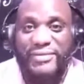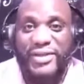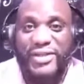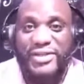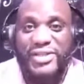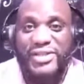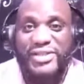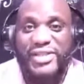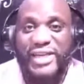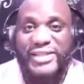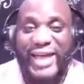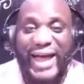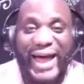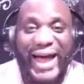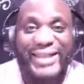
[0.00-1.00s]
She says,
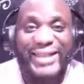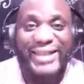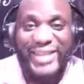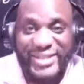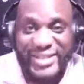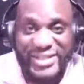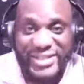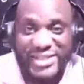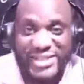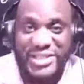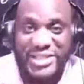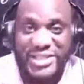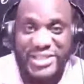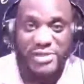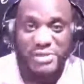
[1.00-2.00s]
I think this is
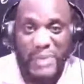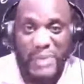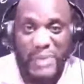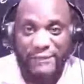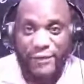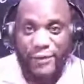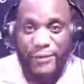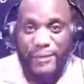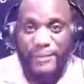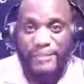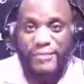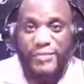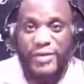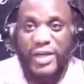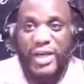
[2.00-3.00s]
disrespectful,
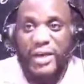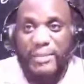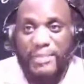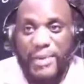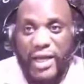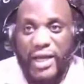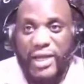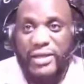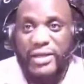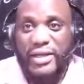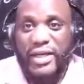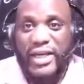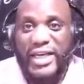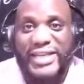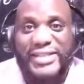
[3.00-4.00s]
but
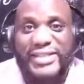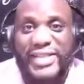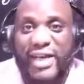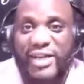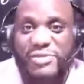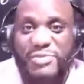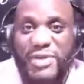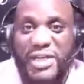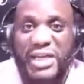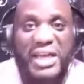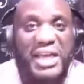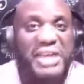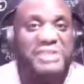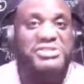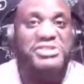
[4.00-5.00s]
he tells me
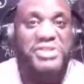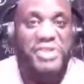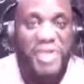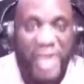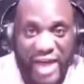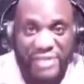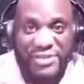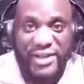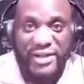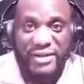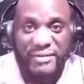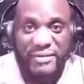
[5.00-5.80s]
it's nothing.